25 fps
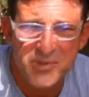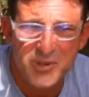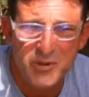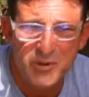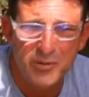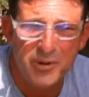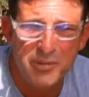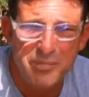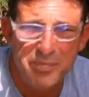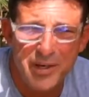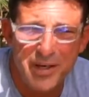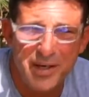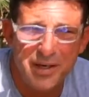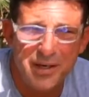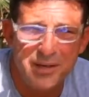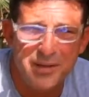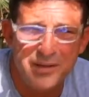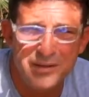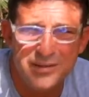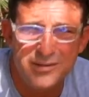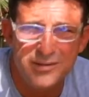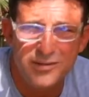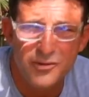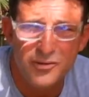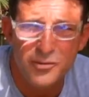three
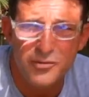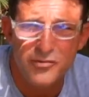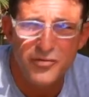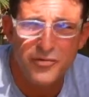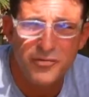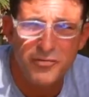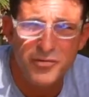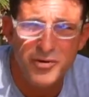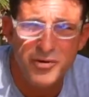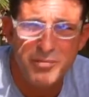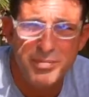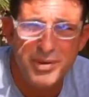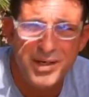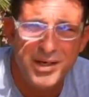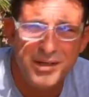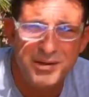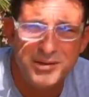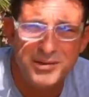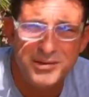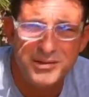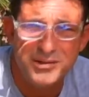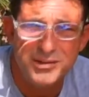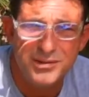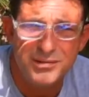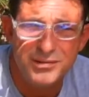pounds, over three
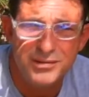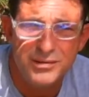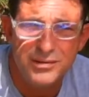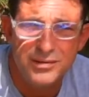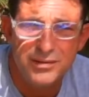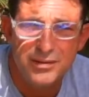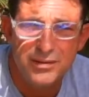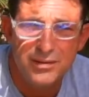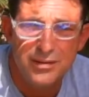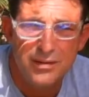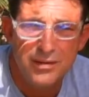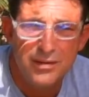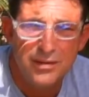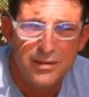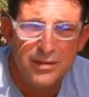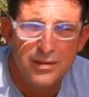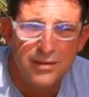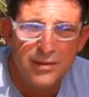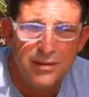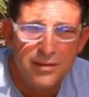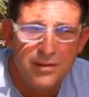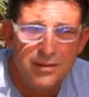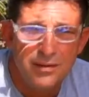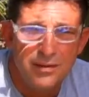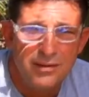pounds.
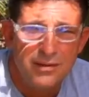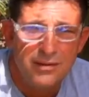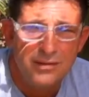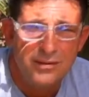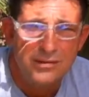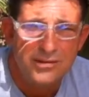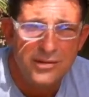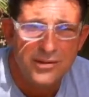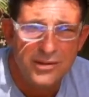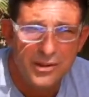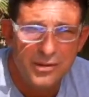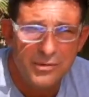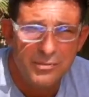So you